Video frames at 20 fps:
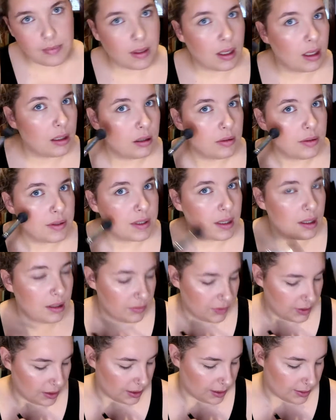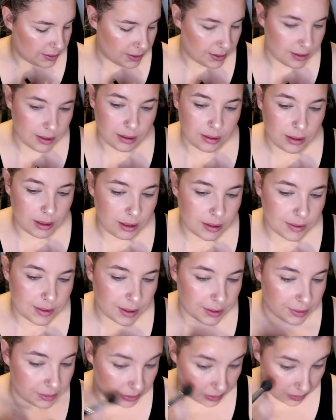I know it's kind of unnecessary because
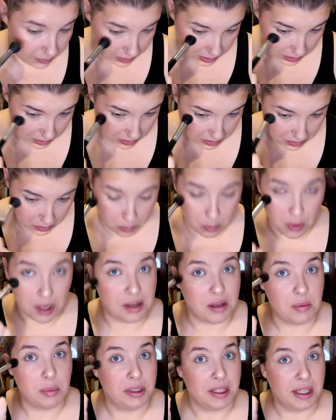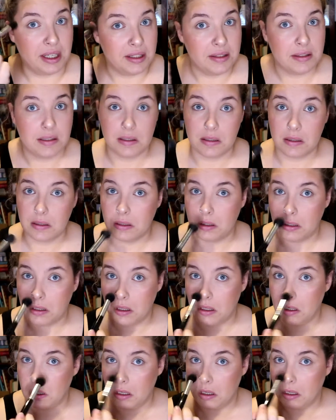I live in a sweaty place.
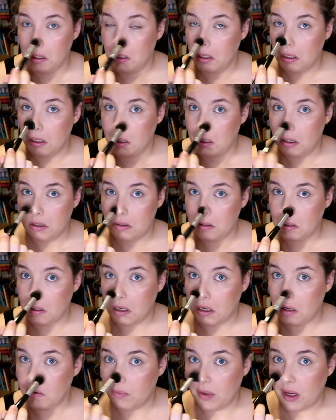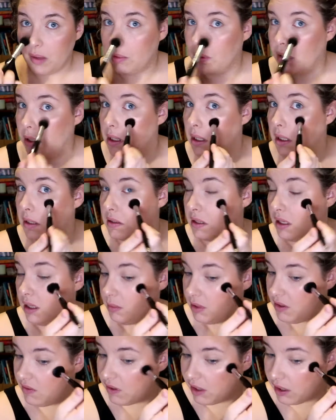So half my body is going
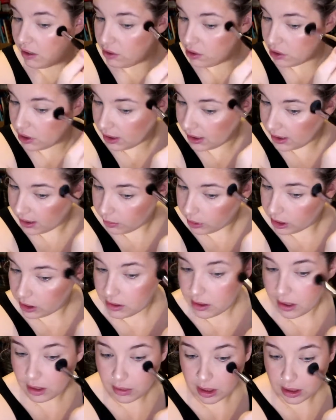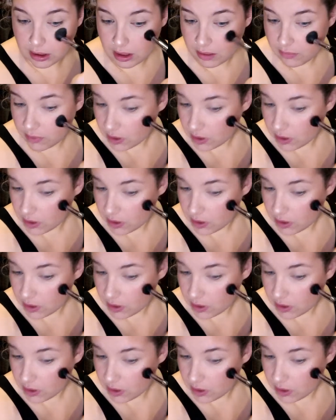to be very shiny by the time I leave